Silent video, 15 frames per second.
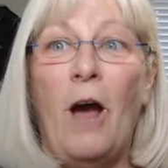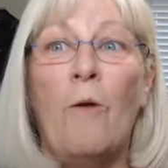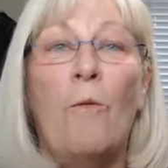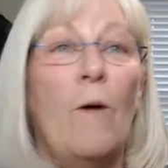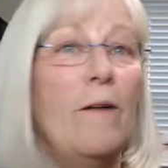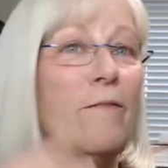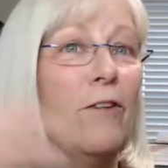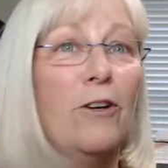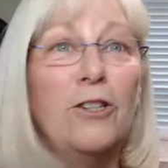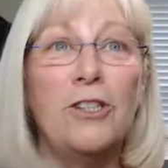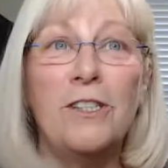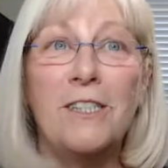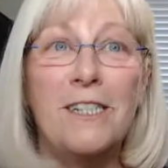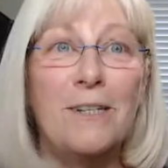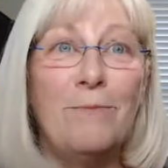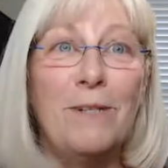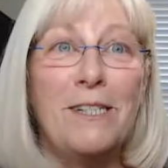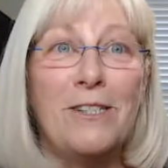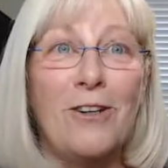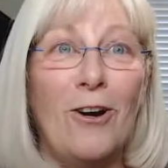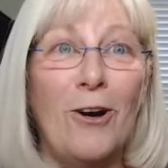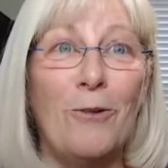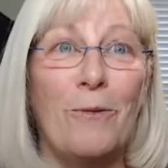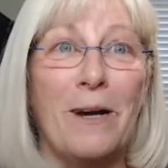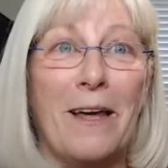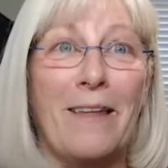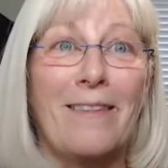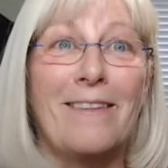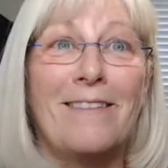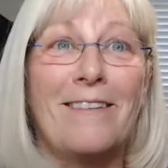What versions did we start with?